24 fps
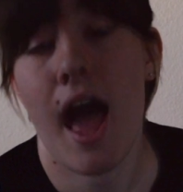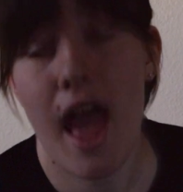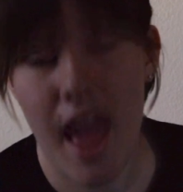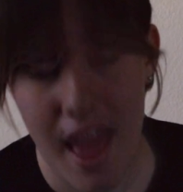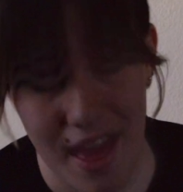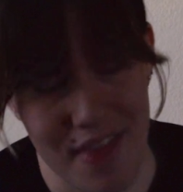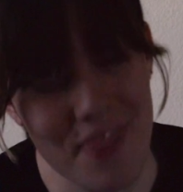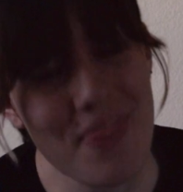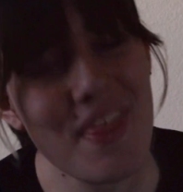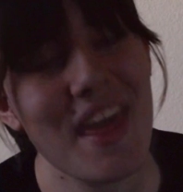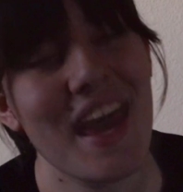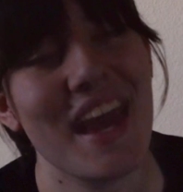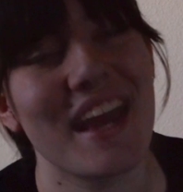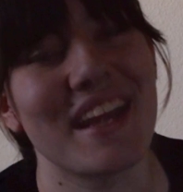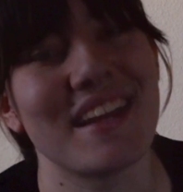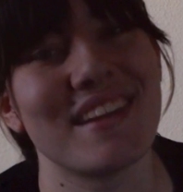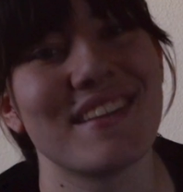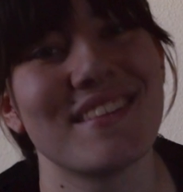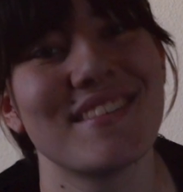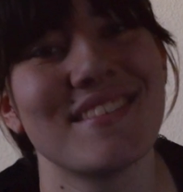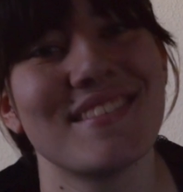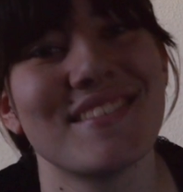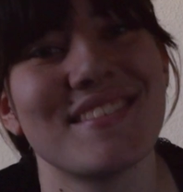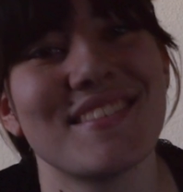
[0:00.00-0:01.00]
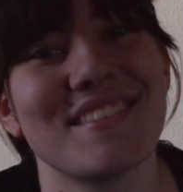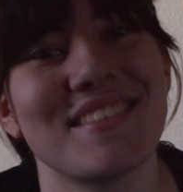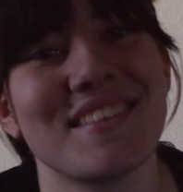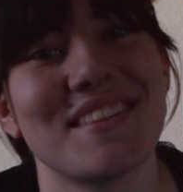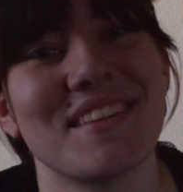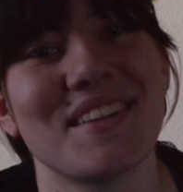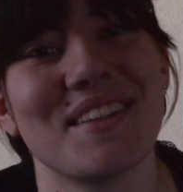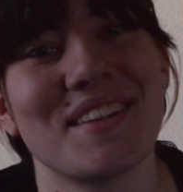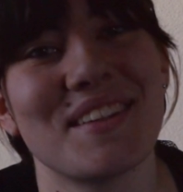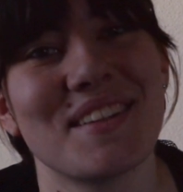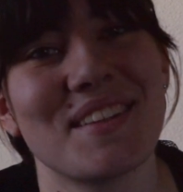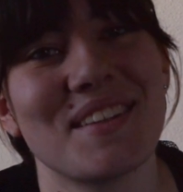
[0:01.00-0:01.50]
And then,
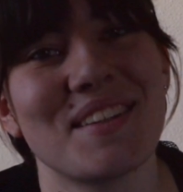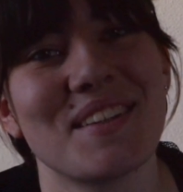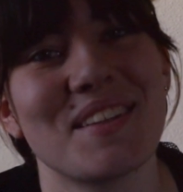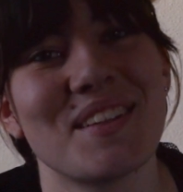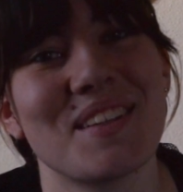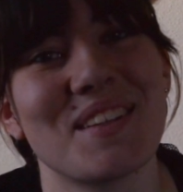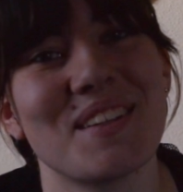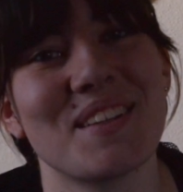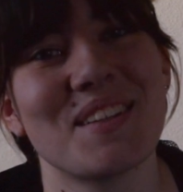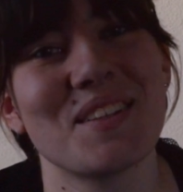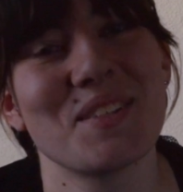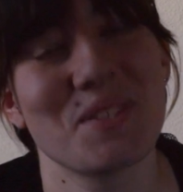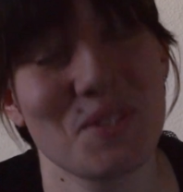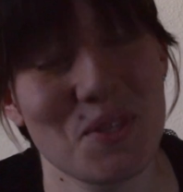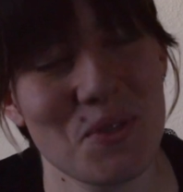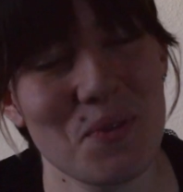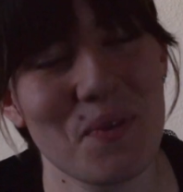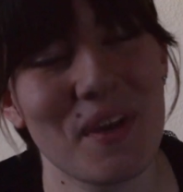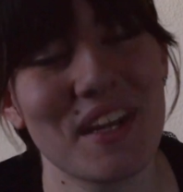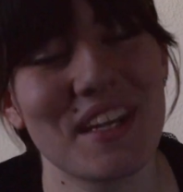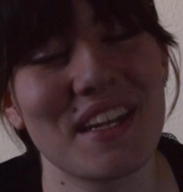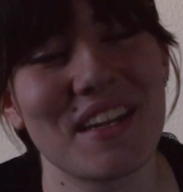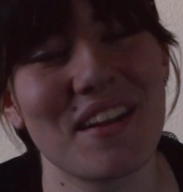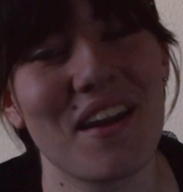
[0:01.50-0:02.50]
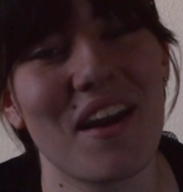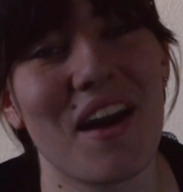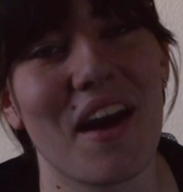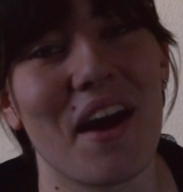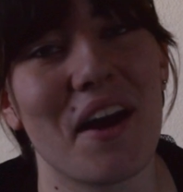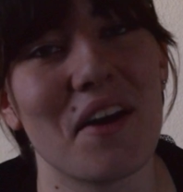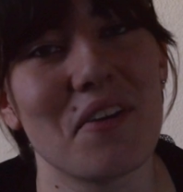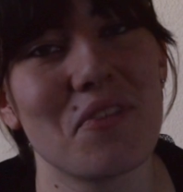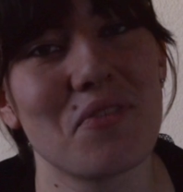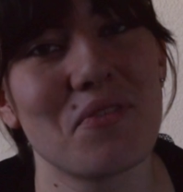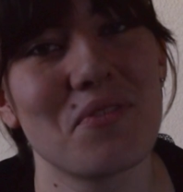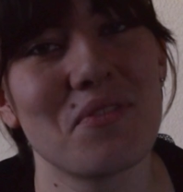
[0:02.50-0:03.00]
to end it off,